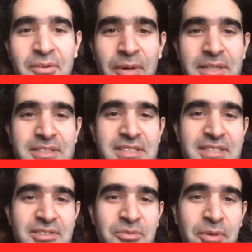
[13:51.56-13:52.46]
wear
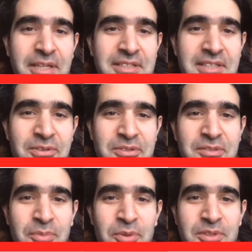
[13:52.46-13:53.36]
these
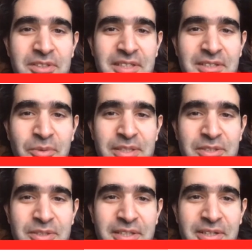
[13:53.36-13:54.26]
suede-heeled boots in the
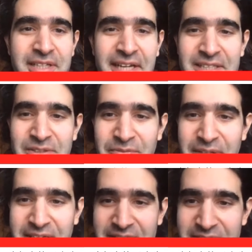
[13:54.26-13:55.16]
winter. They are kind
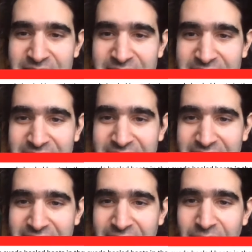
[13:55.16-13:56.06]
of nice.
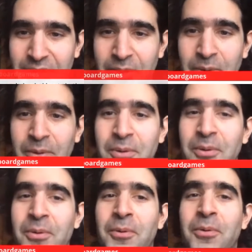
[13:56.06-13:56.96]

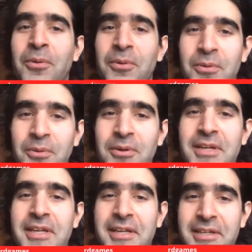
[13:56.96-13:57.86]
Oh,
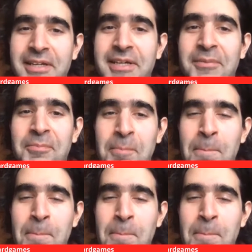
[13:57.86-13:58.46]
okay, yeah.